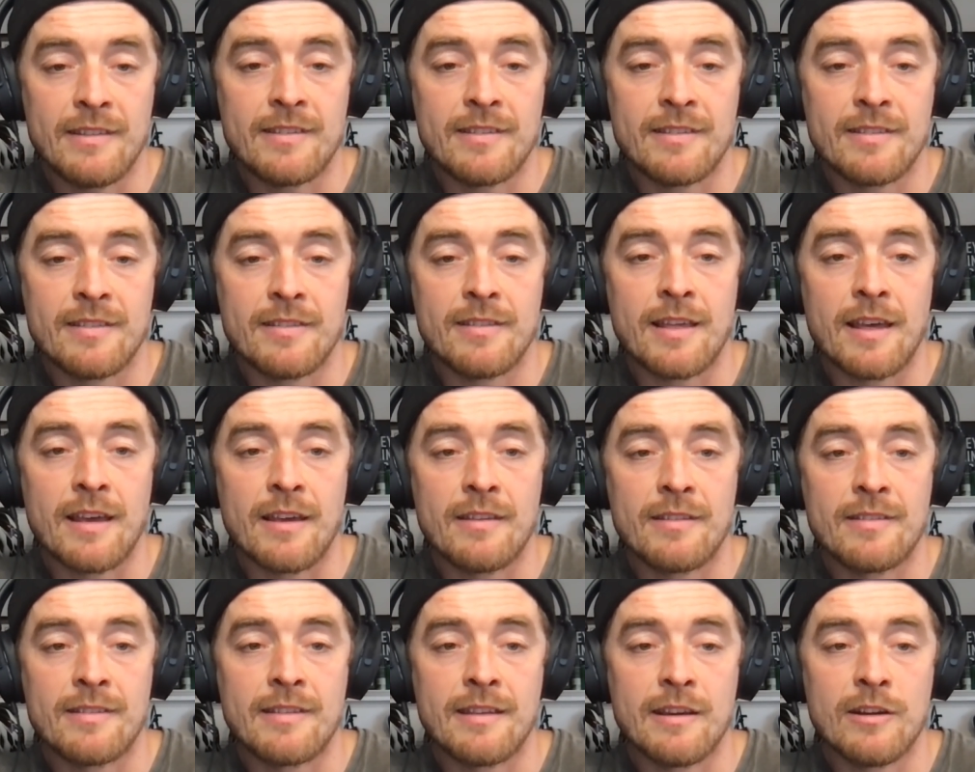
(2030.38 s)
they're
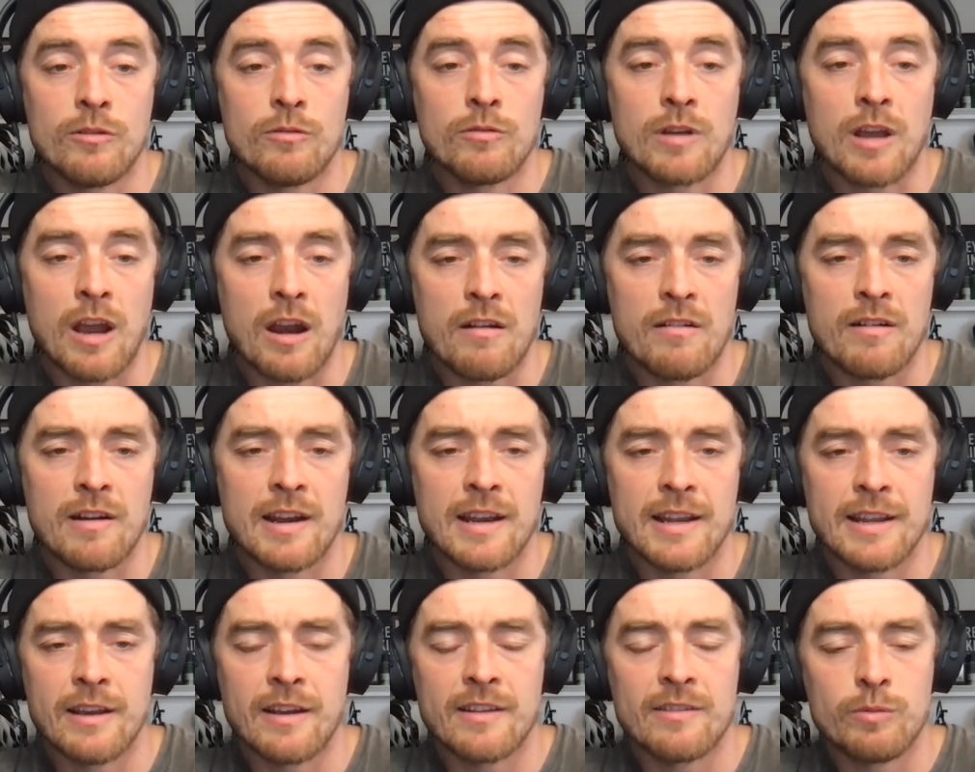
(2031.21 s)
still
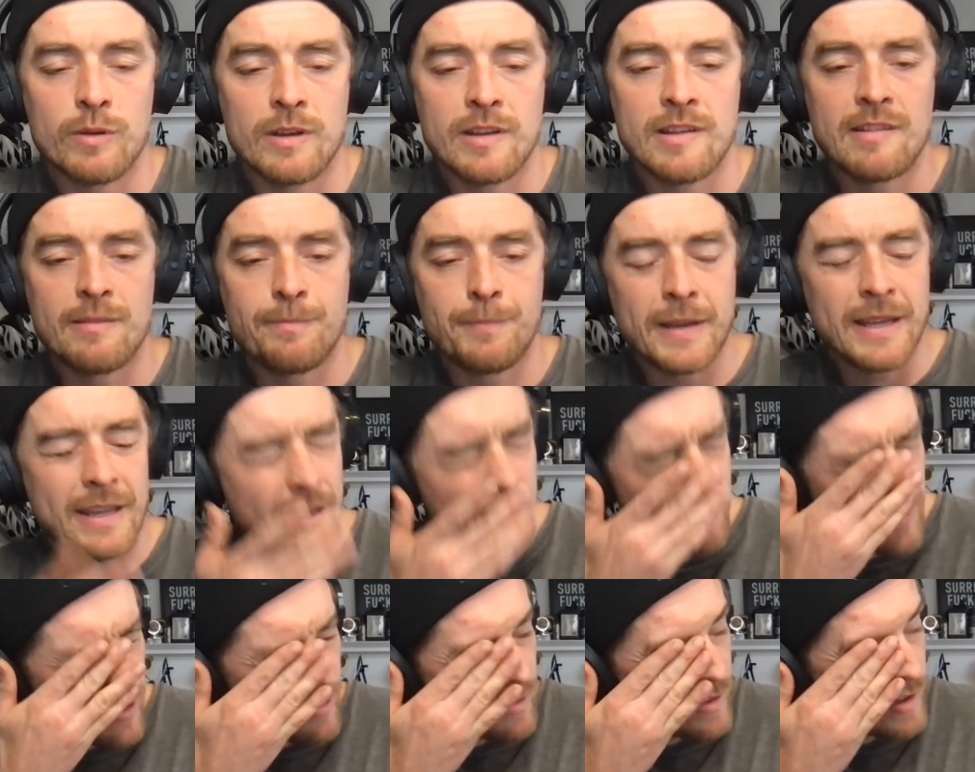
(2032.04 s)
currently, as we speak
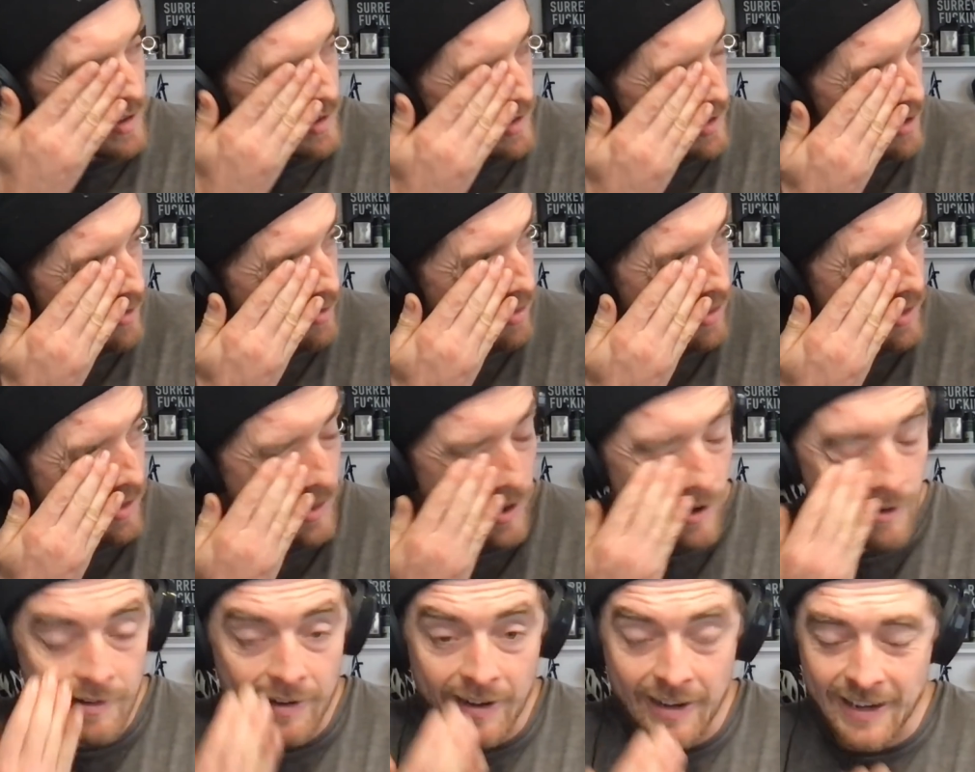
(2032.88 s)
about this, I don't think
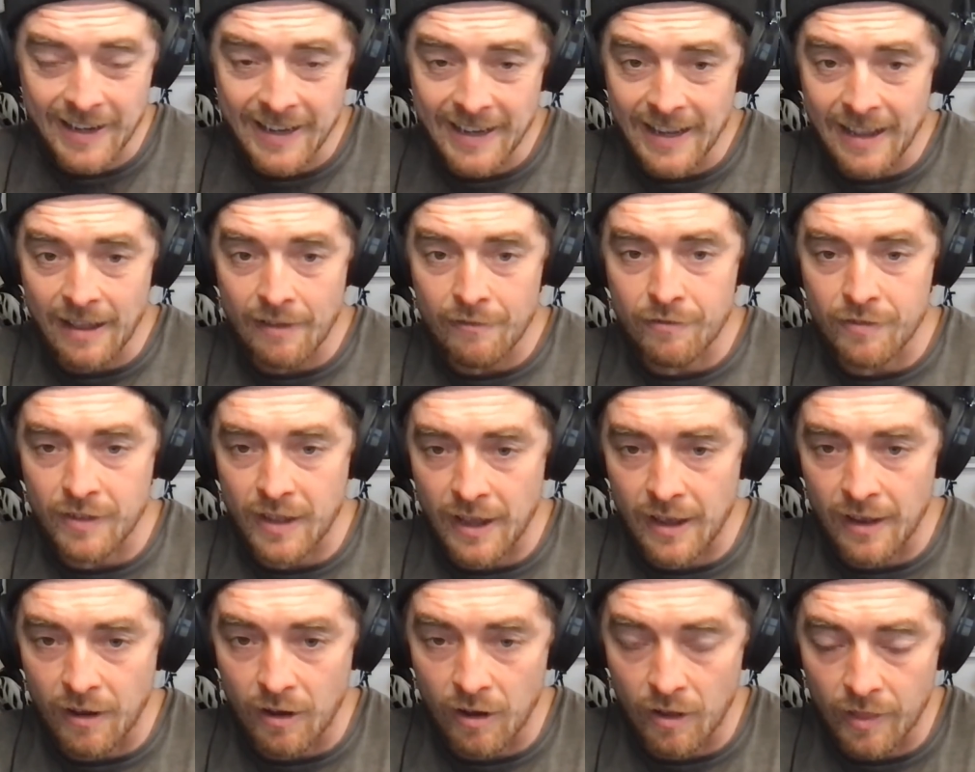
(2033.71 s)
they're in Kiev
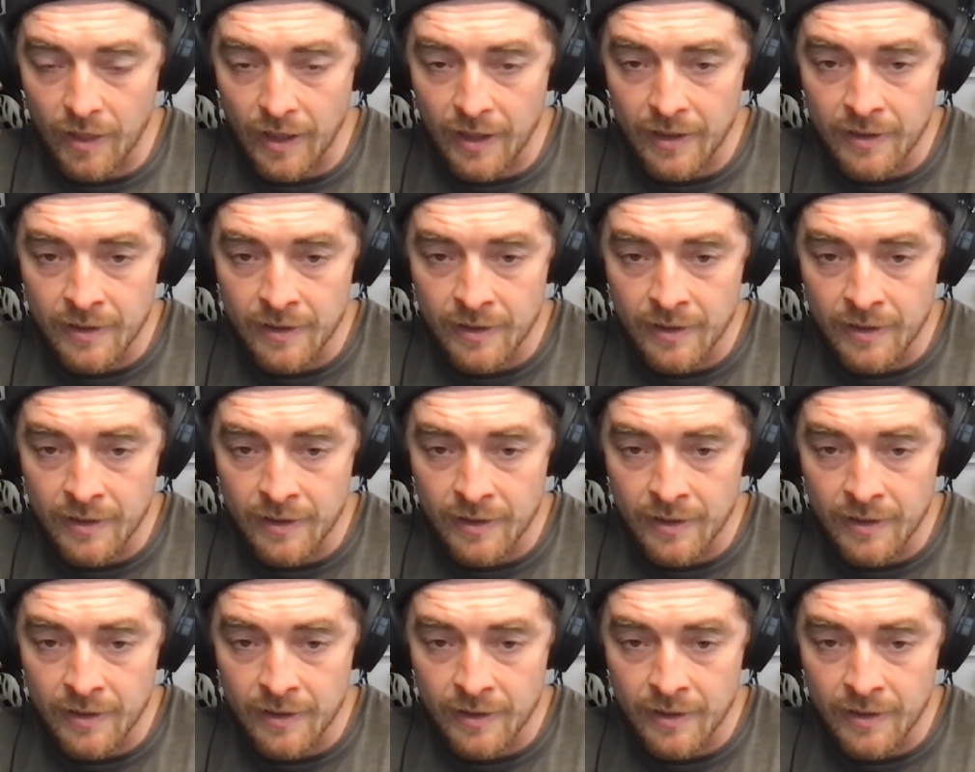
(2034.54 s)
yet, are they?